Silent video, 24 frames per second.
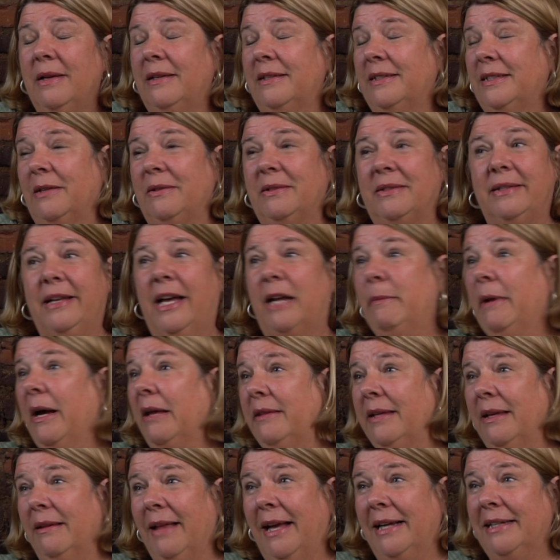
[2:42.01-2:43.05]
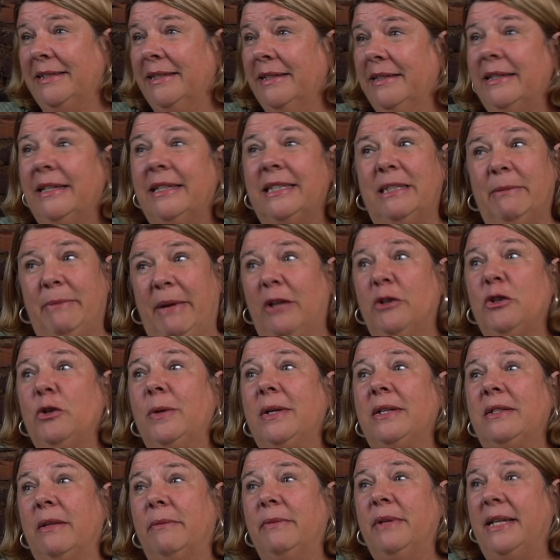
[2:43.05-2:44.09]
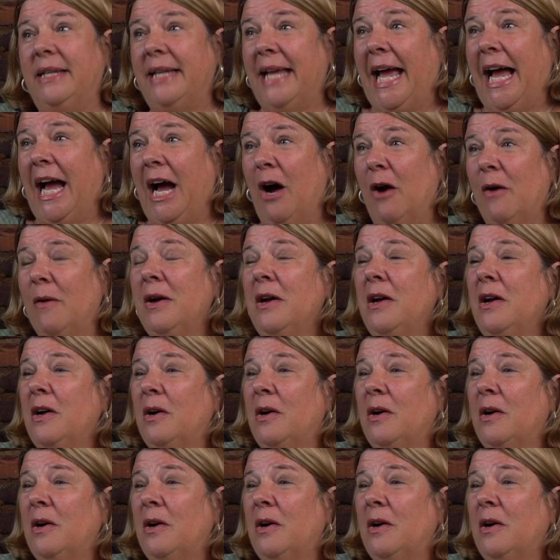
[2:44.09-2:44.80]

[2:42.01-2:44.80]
So it's not about the election. It's about doing something now.